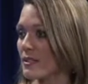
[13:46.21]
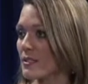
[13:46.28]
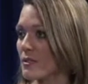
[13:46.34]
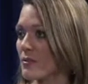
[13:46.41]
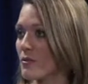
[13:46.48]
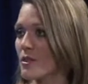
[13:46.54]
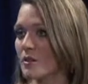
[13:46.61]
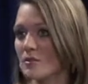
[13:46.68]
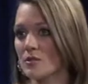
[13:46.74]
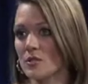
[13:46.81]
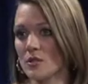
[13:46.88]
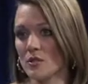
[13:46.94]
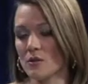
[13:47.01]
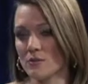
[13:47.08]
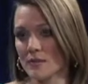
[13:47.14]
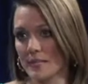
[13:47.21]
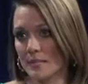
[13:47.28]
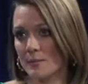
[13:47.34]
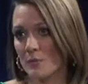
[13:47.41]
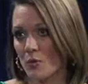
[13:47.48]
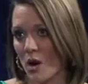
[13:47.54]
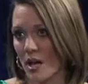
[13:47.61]
So there's you know these
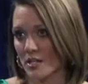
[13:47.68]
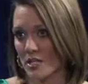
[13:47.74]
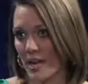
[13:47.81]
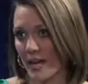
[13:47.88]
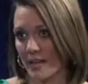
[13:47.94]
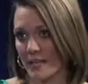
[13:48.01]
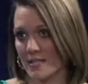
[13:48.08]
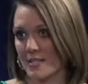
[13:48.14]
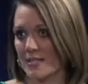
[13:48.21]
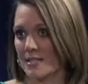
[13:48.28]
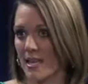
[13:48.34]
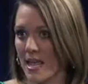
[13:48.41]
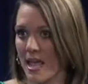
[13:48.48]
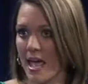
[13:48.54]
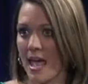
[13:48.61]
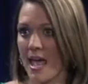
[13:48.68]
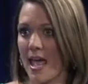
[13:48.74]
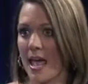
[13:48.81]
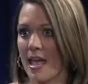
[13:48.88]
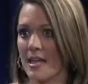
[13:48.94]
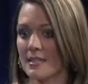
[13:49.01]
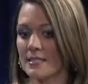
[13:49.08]
projects,
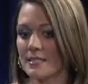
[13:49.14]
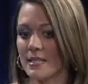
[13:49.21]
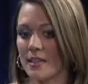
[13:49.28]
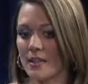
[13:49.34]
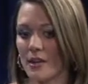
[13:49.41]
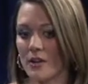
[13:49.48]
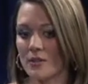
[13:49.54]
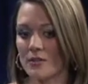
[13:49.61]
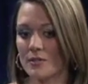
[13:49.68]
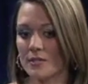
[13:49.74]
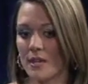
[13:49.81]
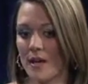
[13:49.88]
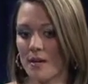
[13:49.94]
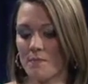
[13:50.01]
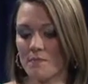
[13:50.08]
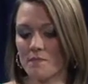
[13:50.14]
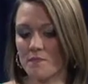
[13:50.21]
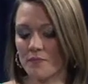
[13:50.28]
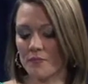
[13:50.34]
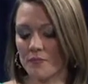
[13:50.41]
and there's um,